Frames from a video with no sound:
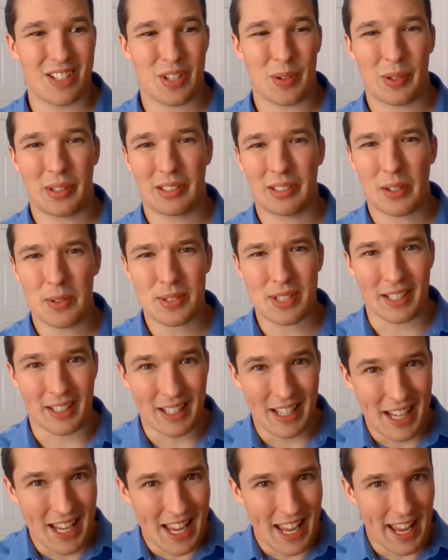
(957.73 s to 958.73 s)
So in
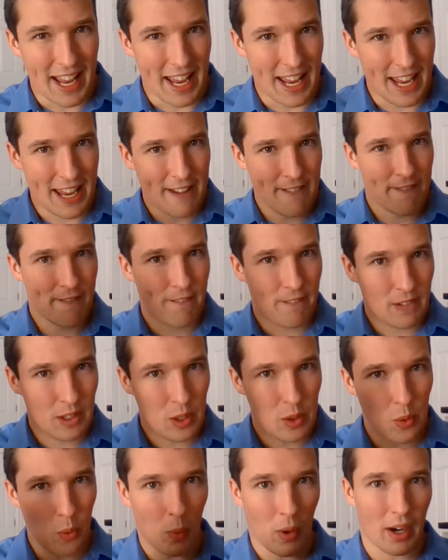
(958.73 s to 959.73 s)
closing, if
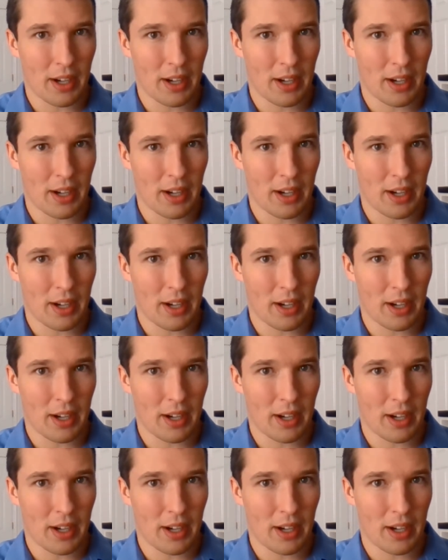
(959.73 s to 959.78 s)
you